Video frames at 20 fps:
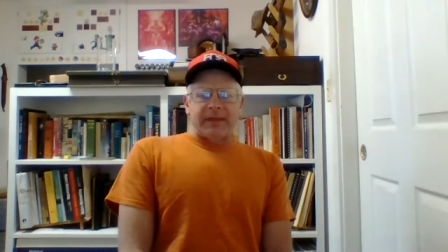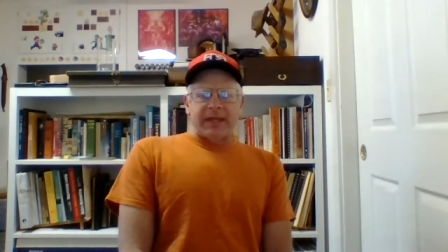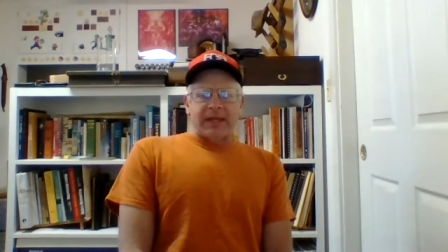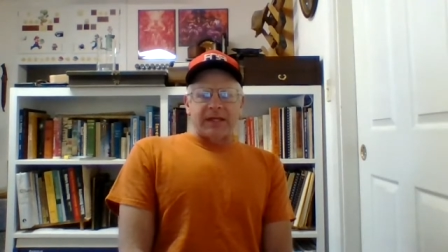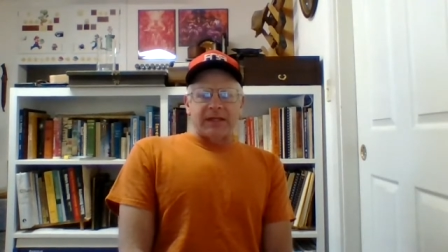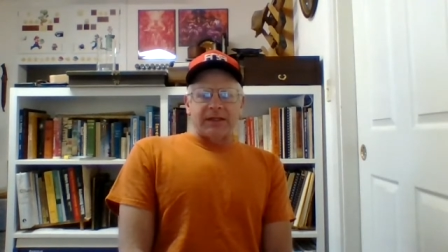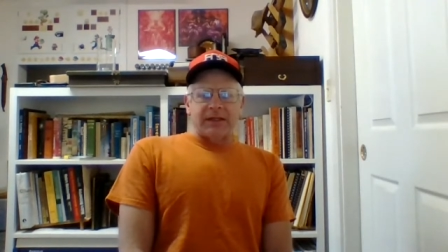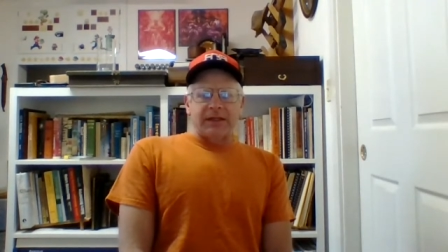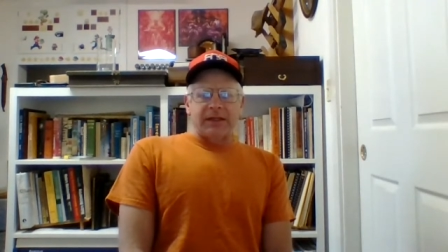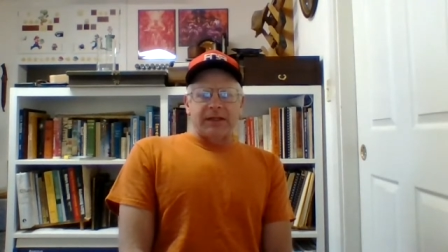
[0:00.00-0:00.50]

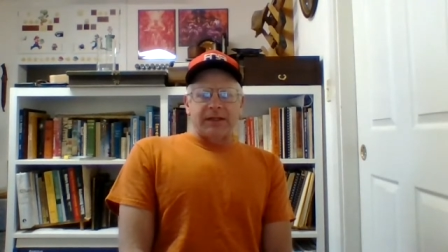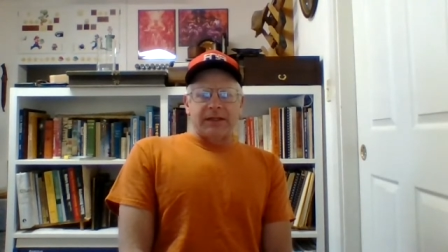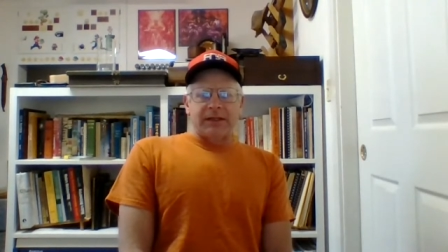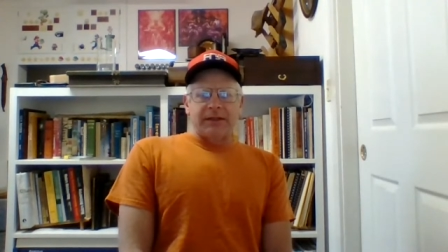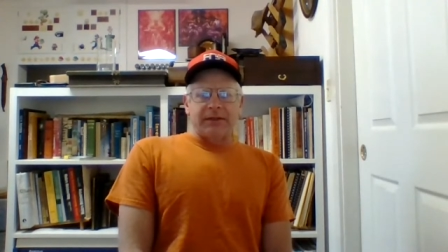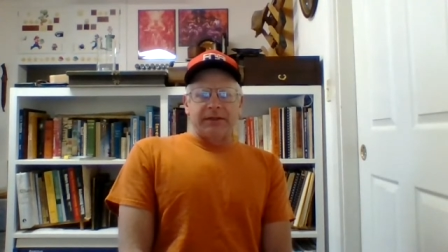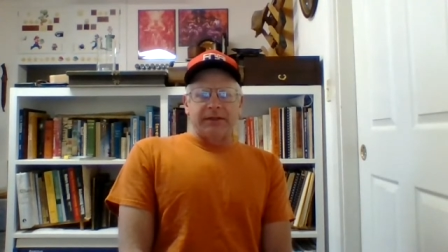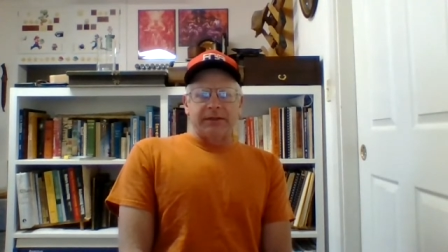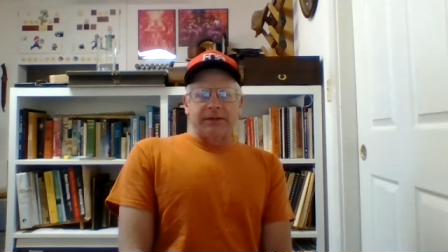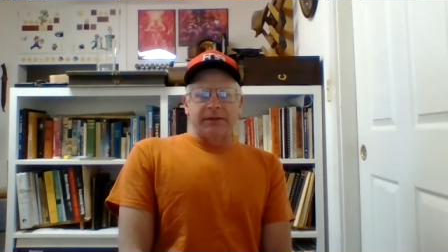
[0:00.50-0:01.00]
and
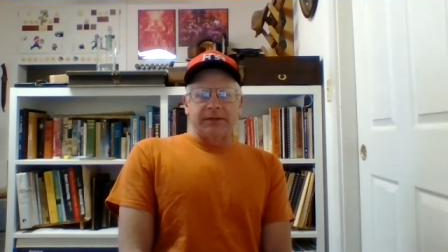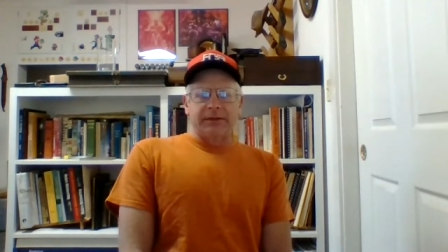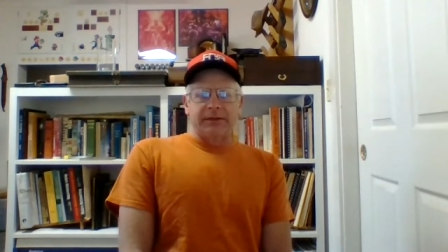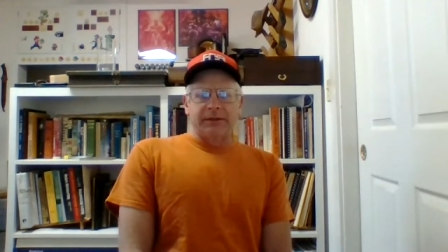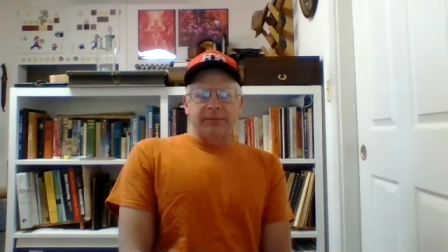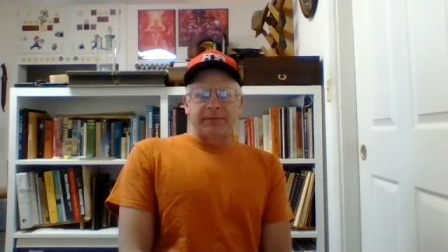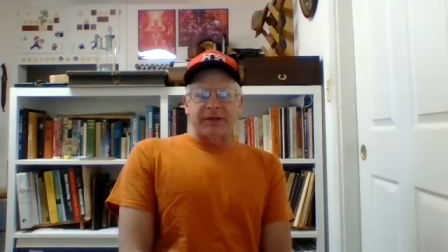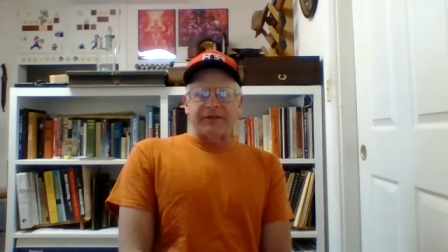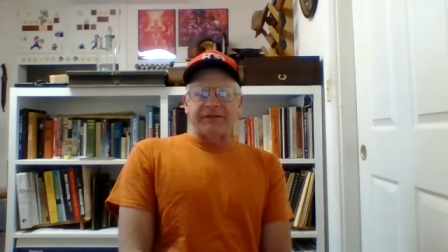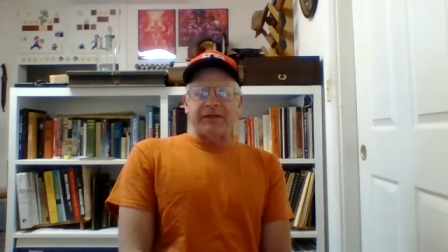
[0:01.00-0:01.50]
uh,
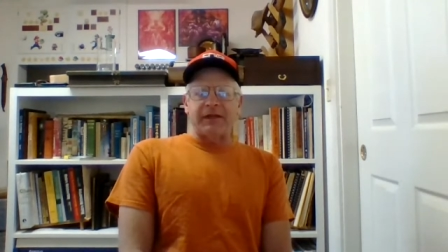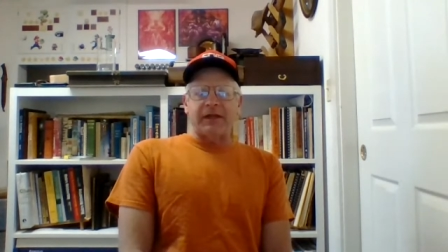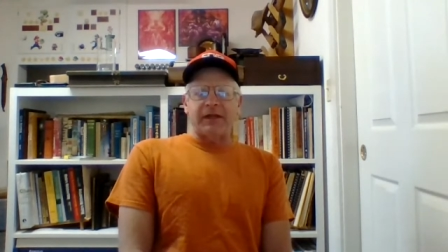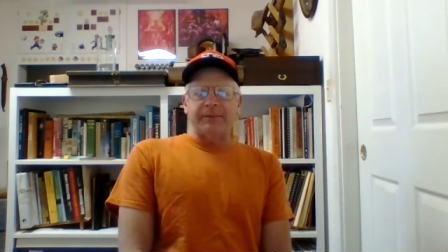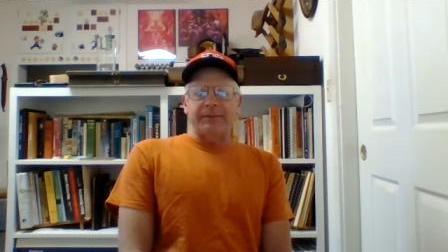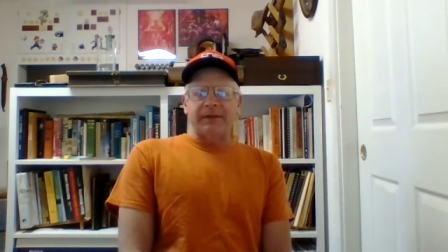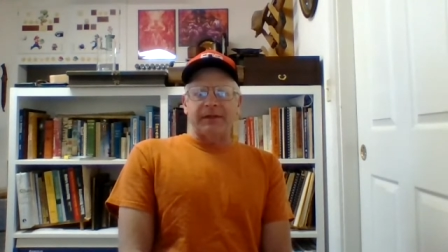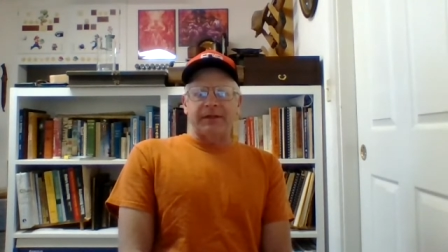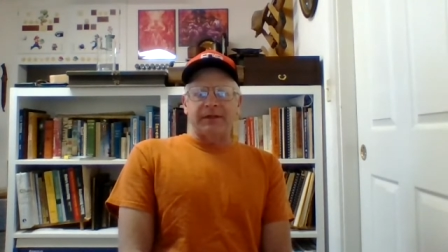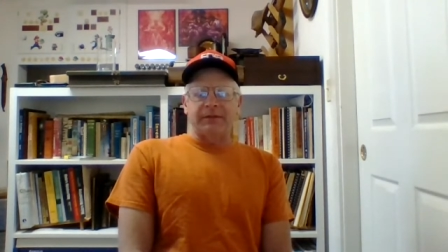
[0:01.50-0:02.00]
but I think
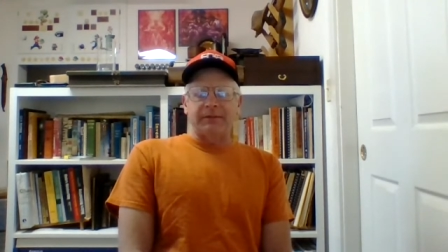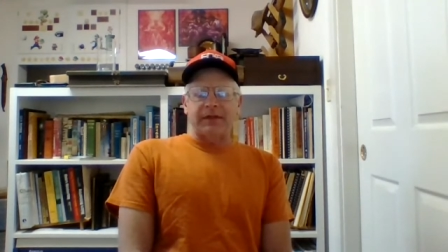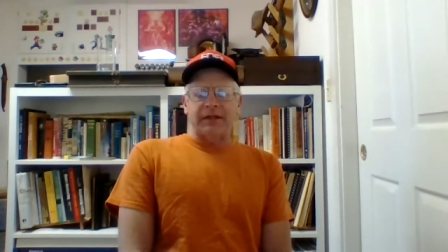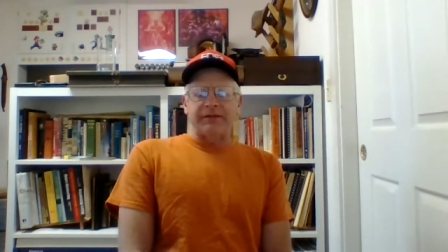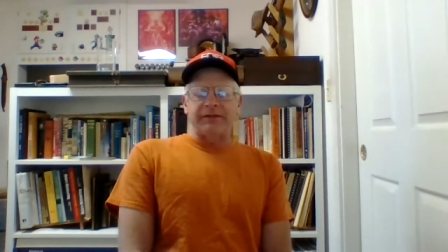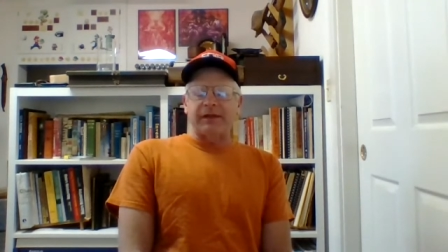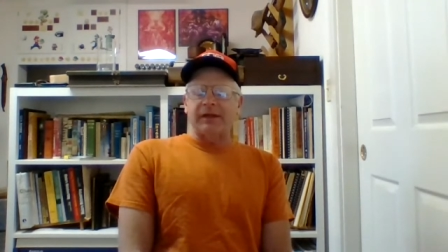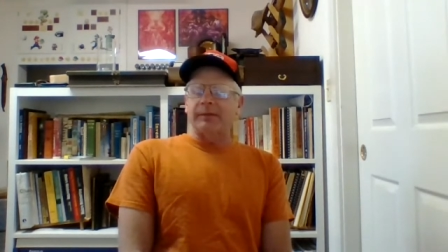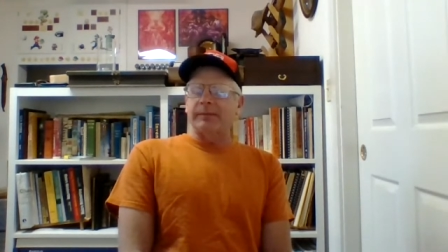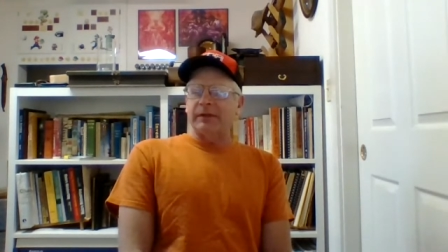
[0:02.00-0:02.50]
I'm gonna I
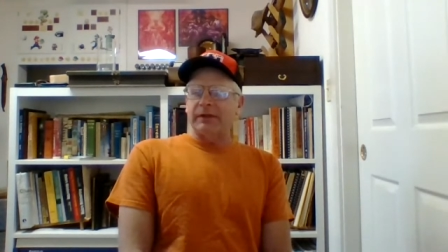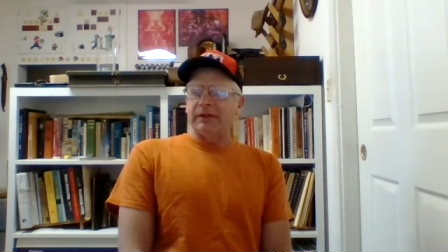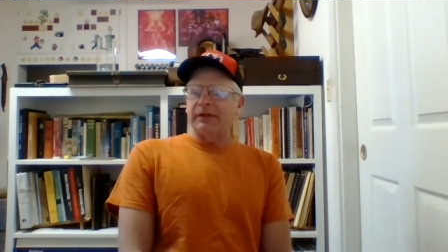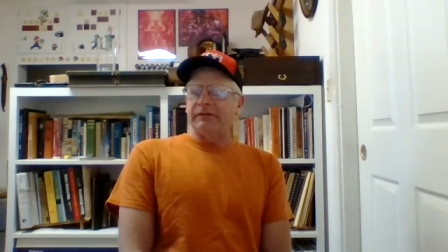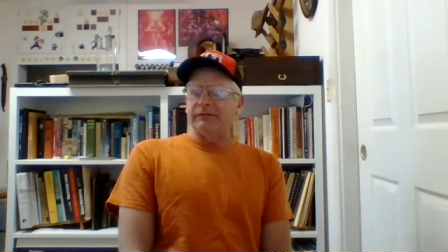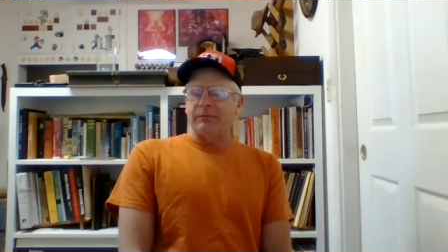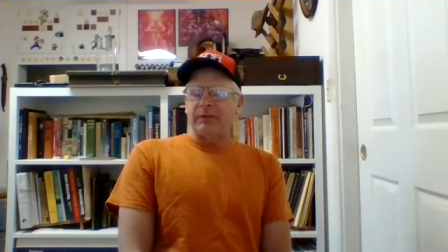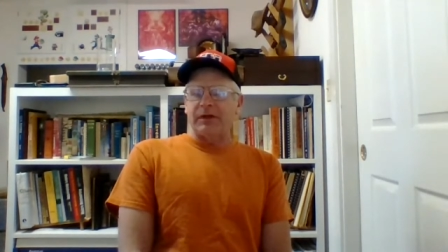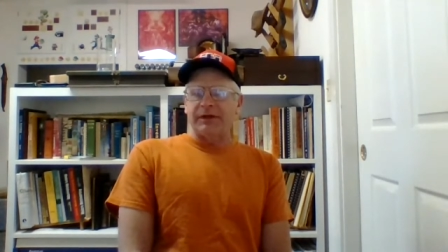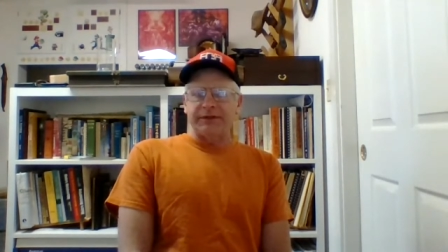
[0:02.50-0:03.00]
think I'm gonna
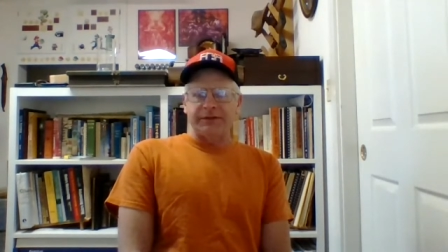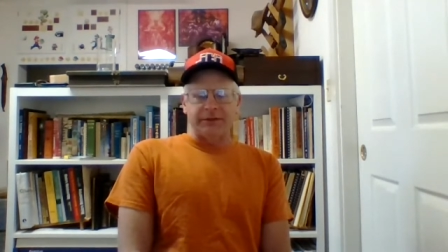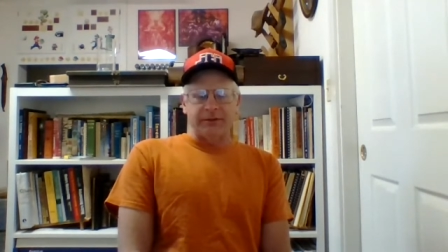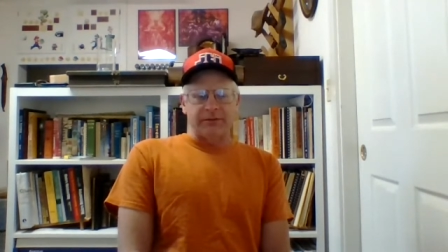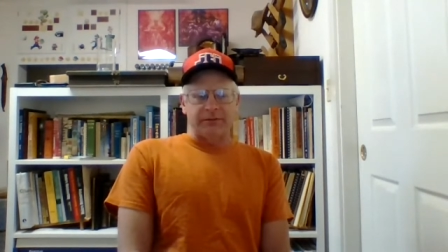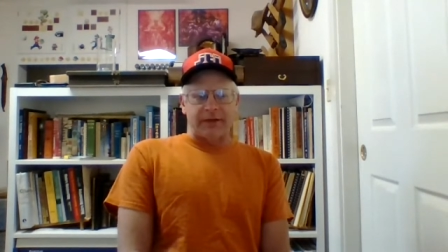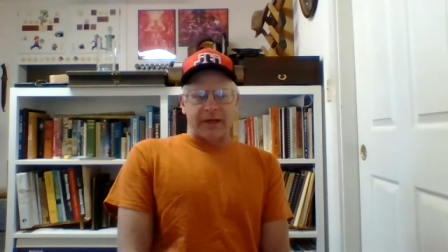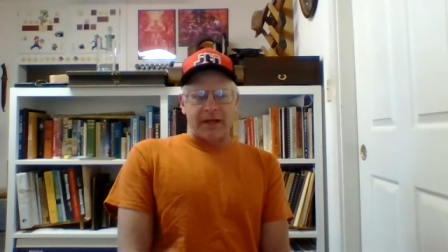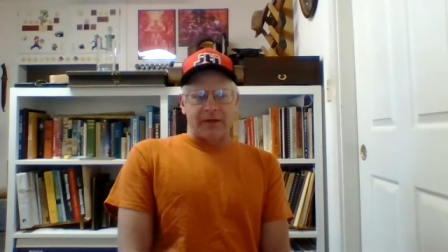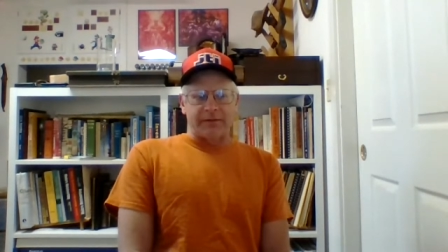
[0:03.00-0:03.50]
leave them on year
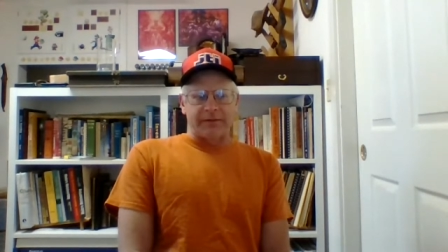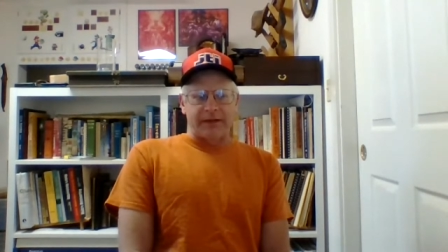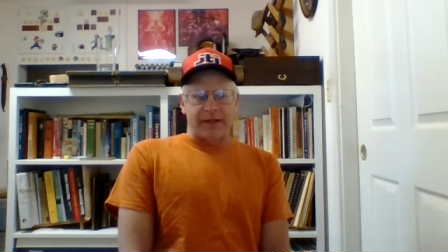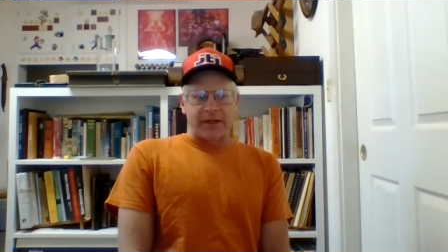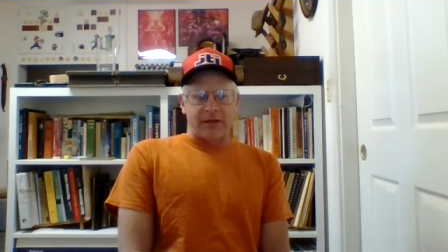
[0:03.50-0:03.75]
round